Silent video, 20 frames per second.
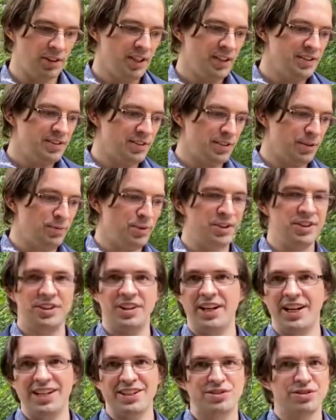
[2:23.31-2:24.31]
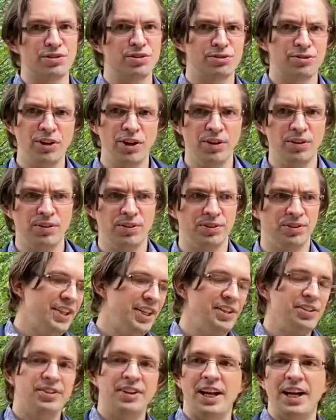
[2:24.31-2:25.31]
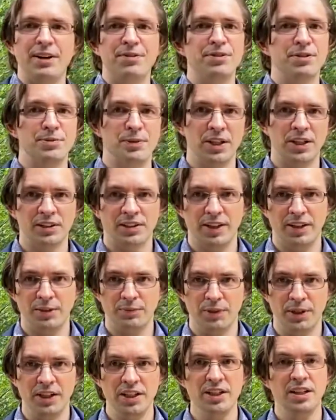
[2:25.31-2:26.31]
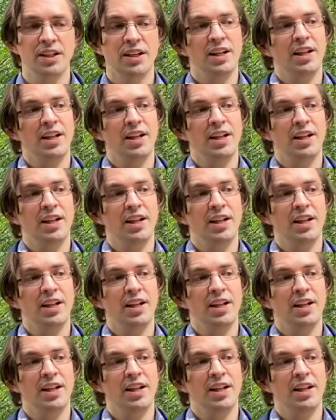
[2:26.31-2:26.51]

someone to answer phones. They don't have to make a lot of money.